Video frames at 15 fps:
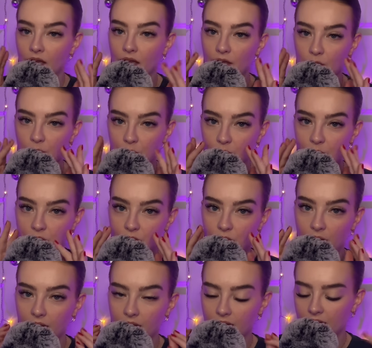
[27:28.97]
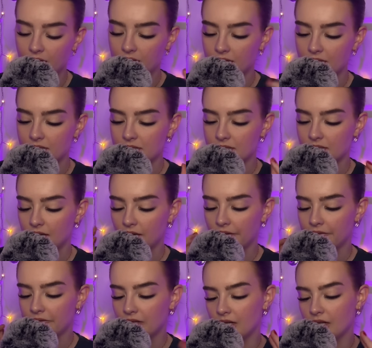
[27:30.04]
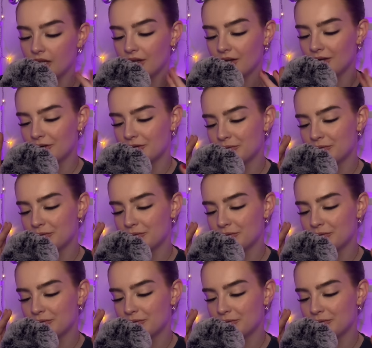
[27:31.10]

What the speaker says: I hope you enjoyed this video.